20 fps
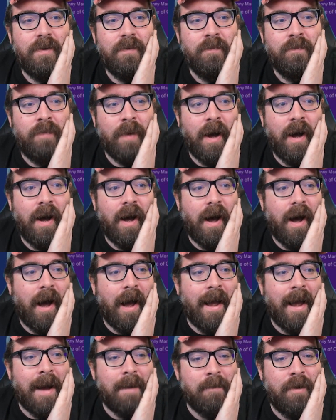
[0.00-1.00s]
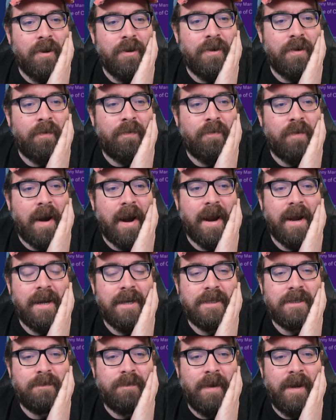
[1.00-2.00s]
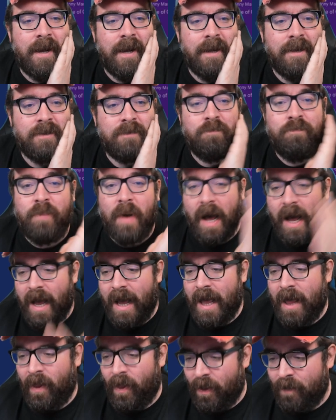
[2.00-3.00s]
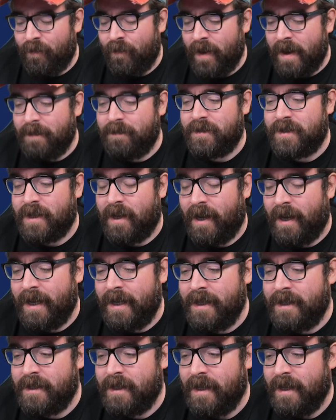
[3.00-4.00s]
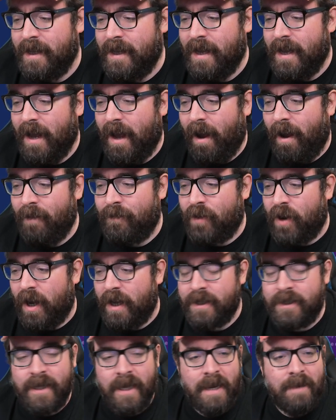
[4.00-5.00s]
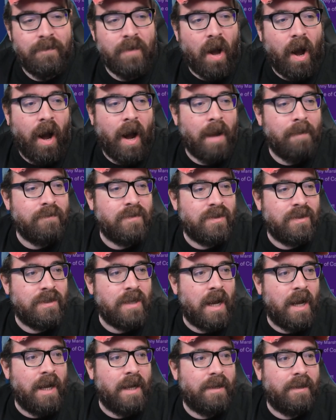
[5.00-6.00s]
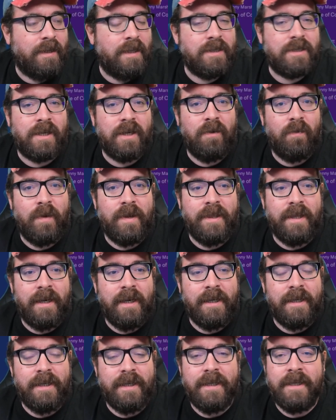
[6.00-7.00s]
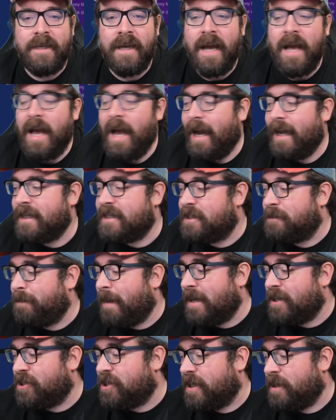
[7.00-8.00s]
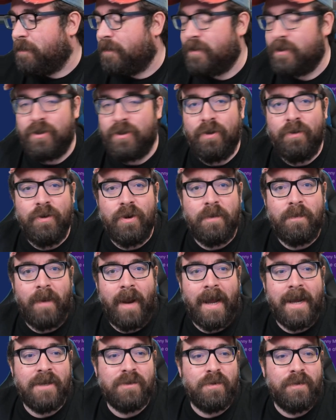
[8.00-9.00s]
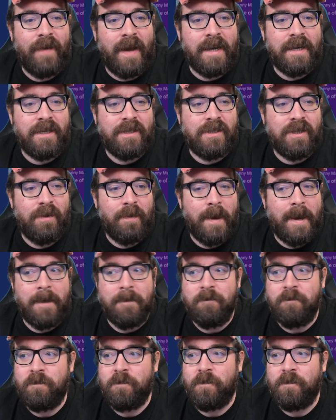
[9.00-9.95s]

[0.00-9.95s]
but I am under threat at Spurs. But on the flip side, I've got a team that I'm certain is going to win the league, especially with the 2 new players we've added to it.